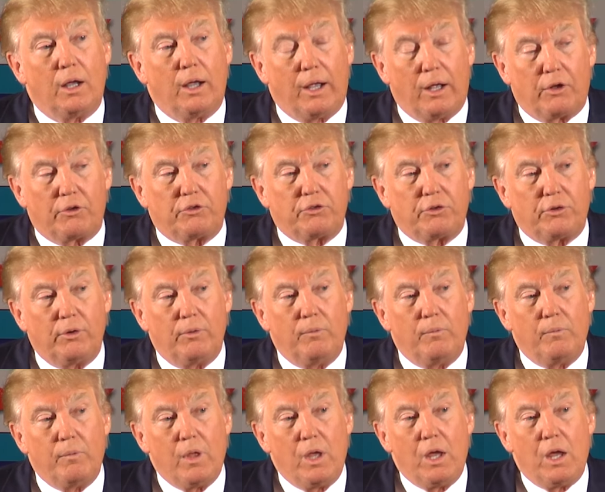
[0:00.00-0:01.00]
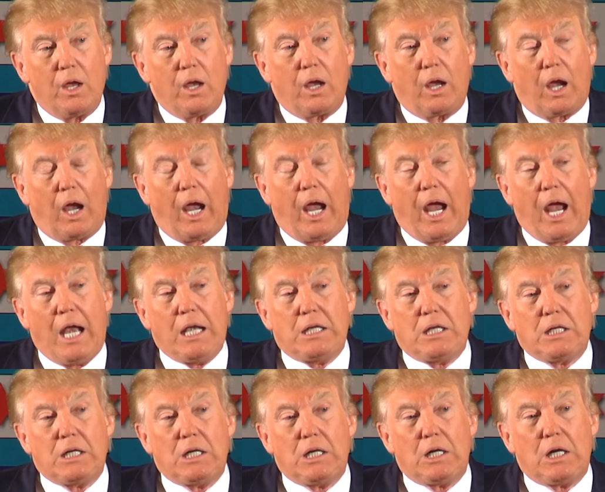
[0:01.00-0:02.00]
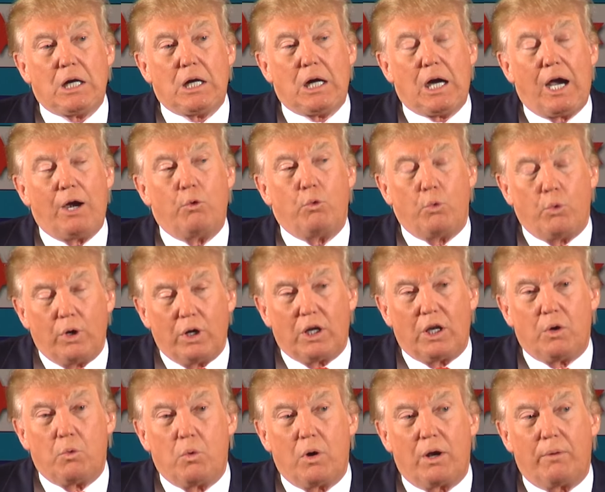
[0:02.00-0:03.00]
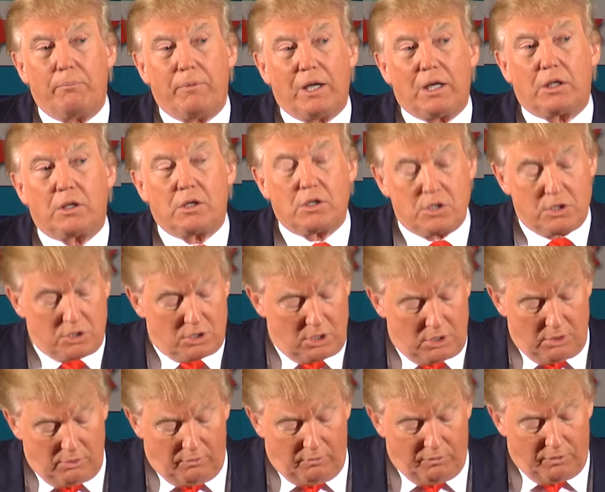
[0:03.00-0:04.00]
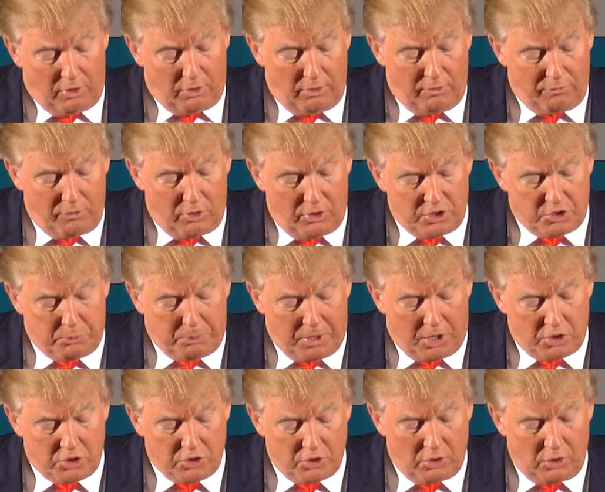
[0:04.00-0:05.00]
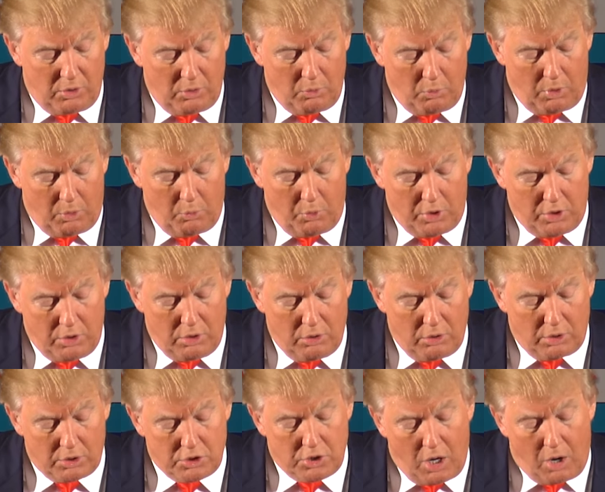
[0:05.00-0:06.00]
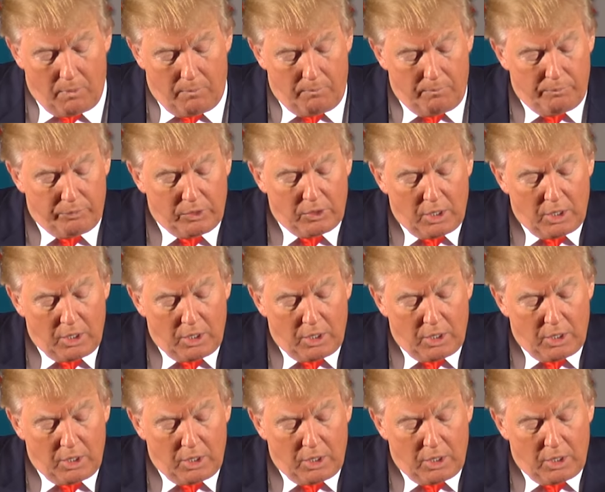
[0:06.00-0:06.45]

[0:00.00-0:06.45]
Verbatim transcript: else. And I really want to make this very, very special, what we're doing. So,